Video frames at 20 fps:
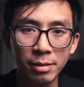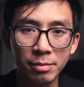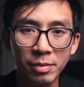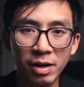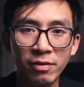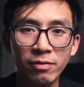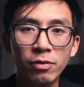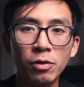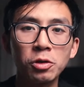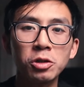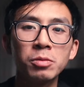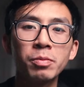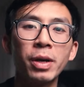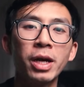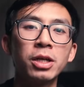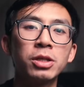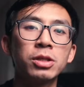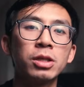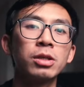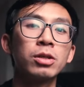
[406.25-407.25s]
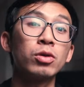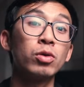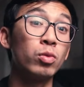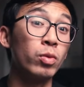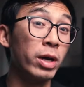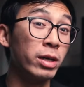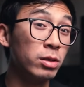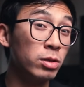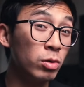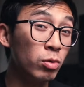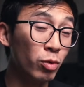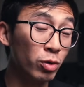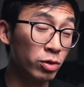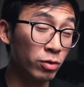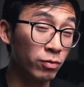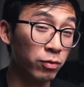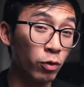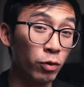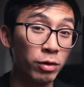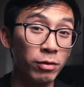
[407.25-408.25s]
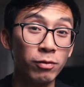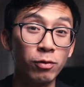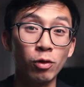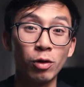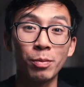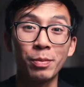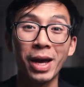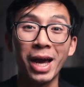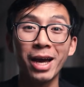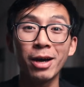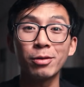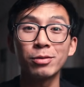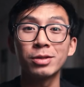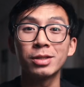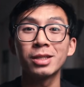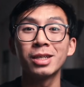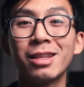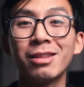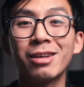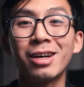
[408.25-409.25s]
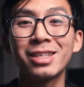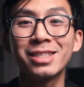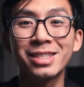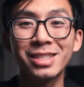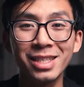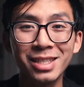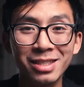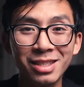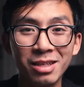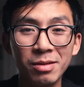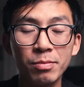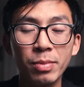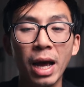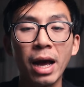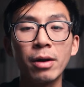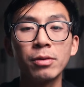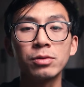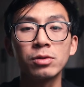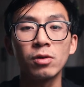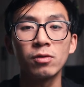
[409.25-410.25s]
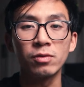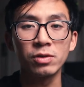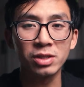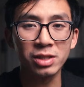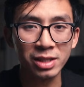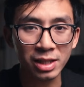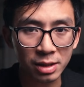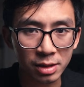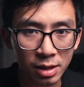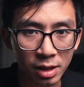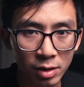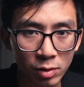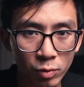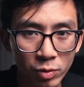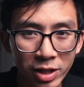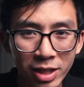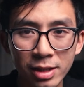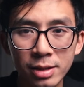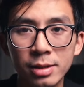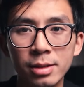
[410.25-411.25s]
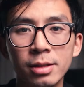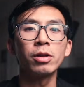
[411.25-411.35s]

my first patient who weighed 244 pounds and lost 16 pounds over 16 weeks.